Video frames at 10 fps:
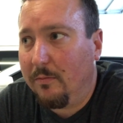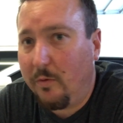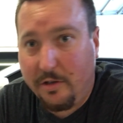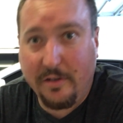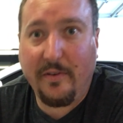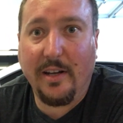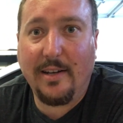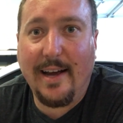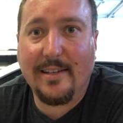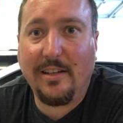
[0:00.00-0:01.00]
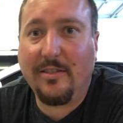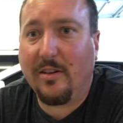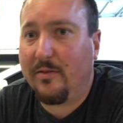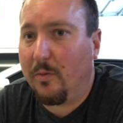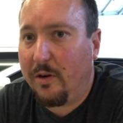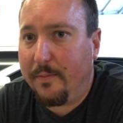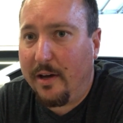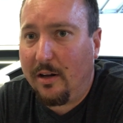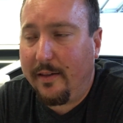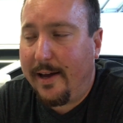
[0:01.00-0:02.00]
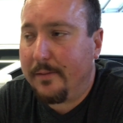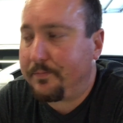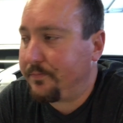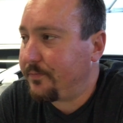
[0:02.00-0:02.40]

which is fantastic, so I don't have to worry about all that.